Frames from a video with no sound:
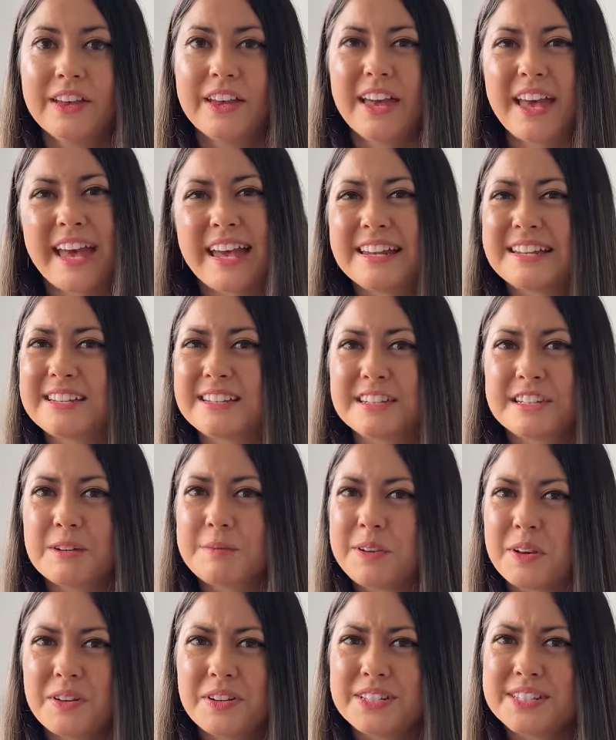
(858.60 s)
And to
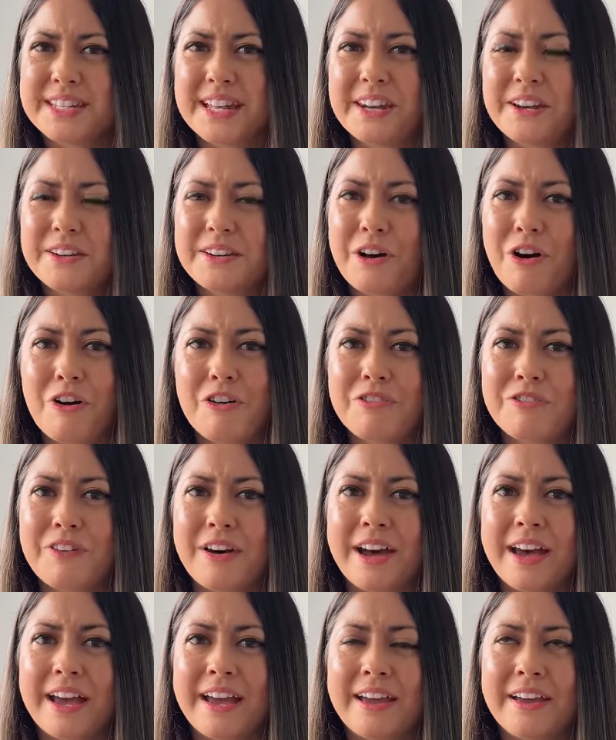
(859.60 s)
be honest, I don't know if
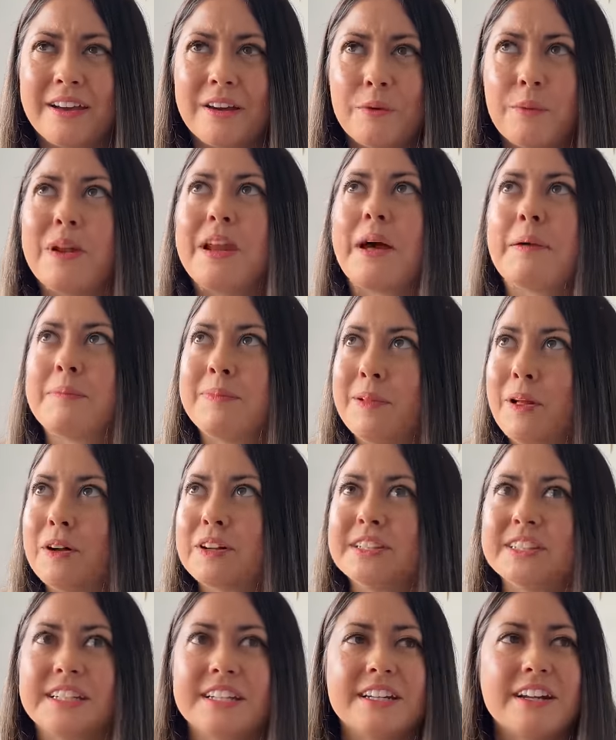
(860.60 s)
I, when I
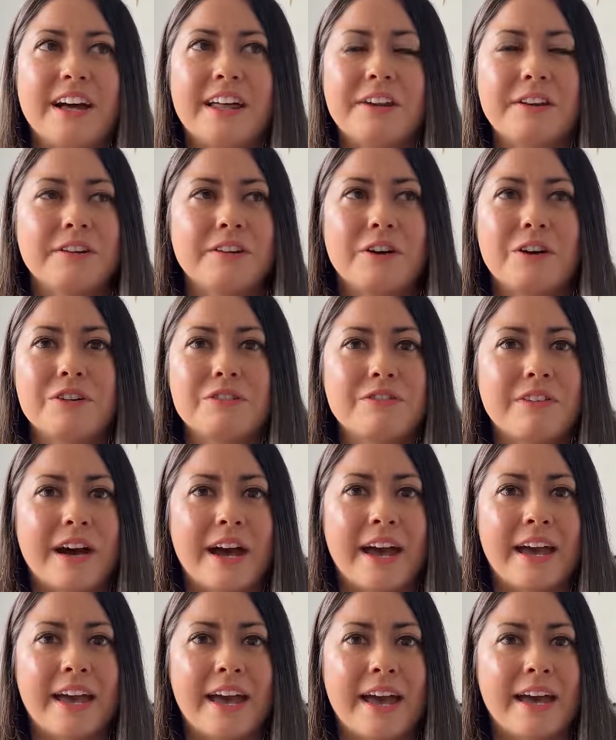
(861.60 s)
blocked it, I don't know if
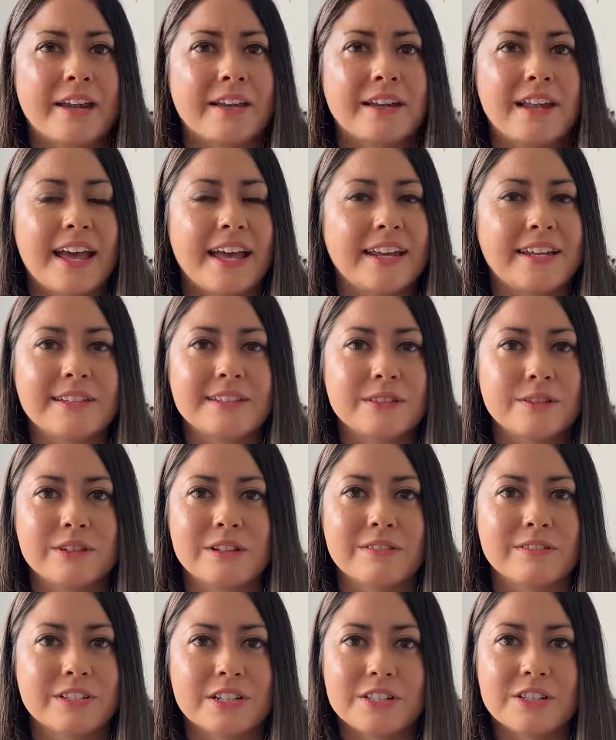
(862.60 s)
I had any sort
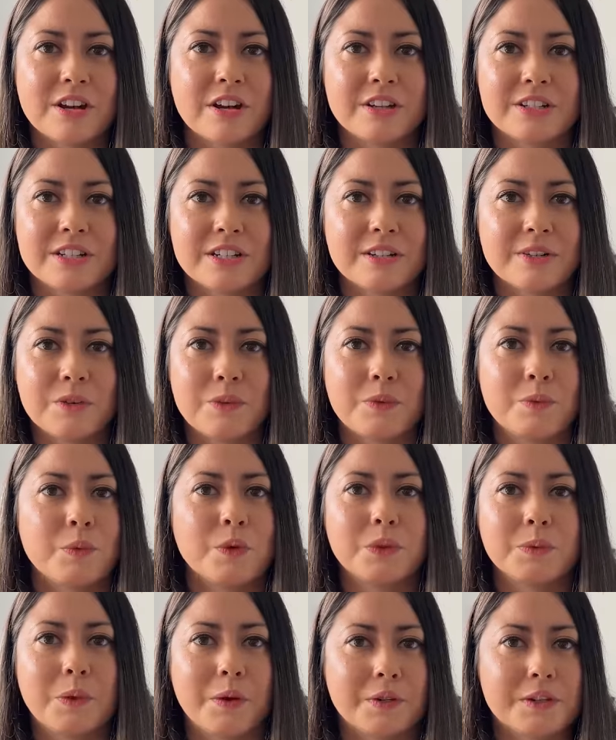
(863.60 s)
of detergent or wool
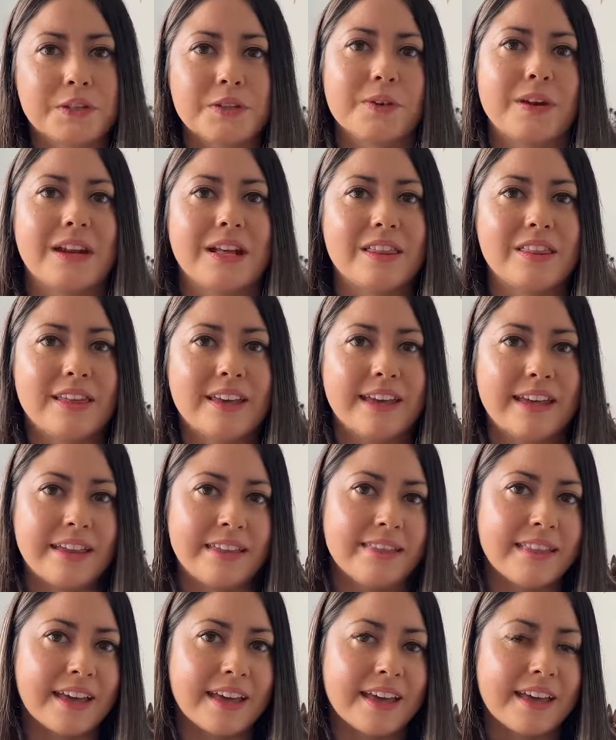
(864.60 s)
wash or anything in
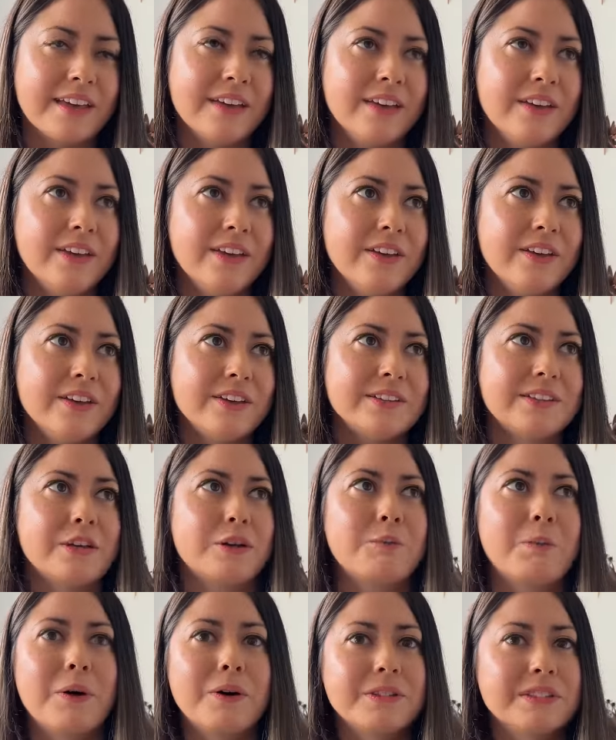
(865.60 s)
there. So
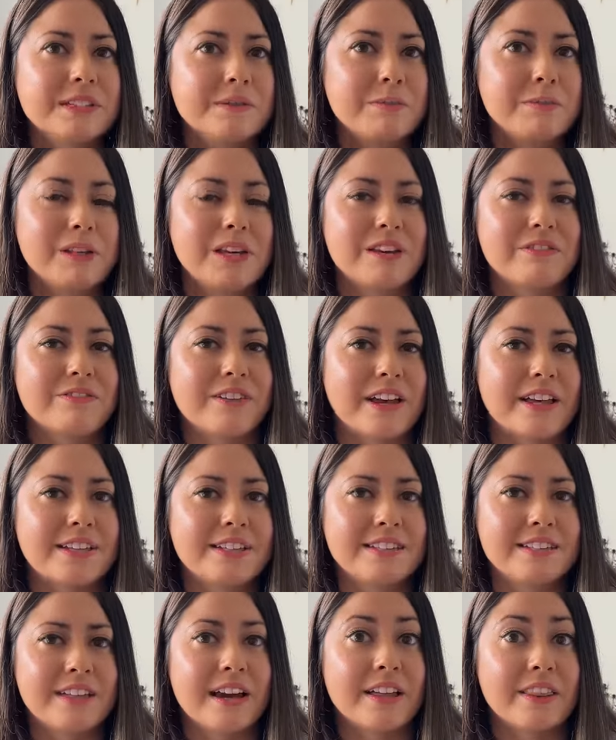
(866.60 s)
possibly if I'd
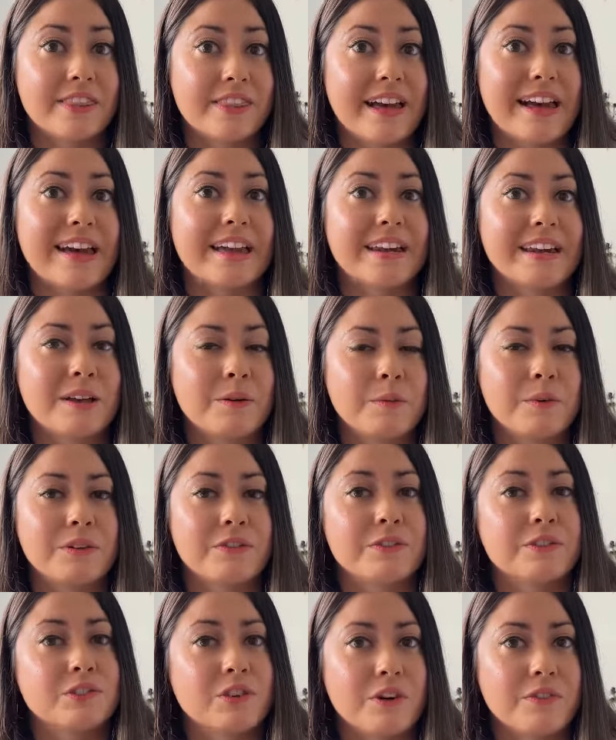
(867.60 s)
done that, it would have
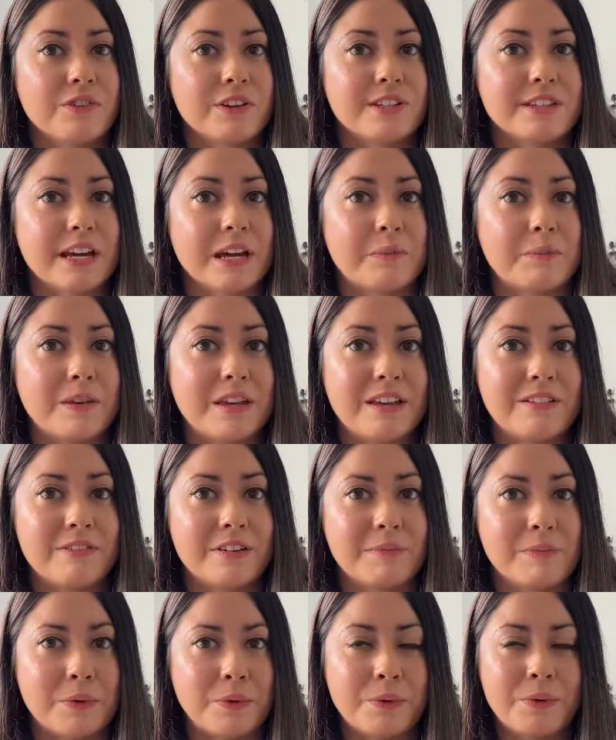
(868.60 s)
softened up even
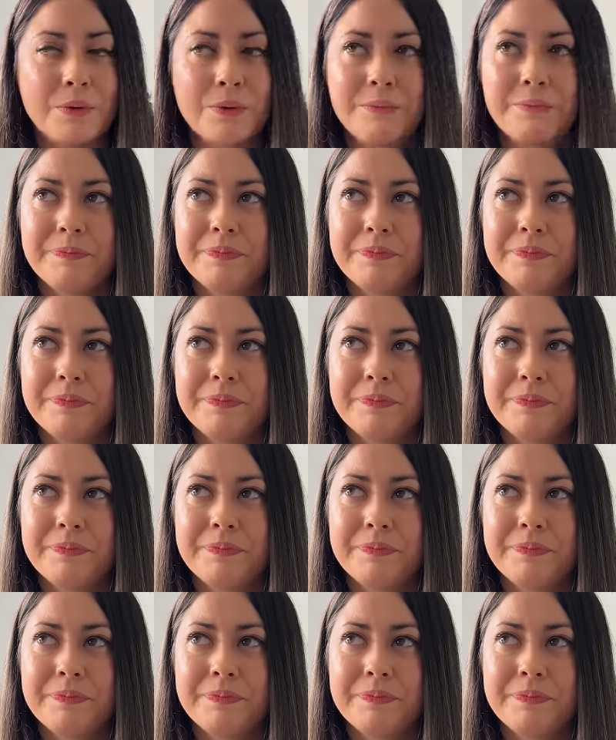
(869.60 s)
more.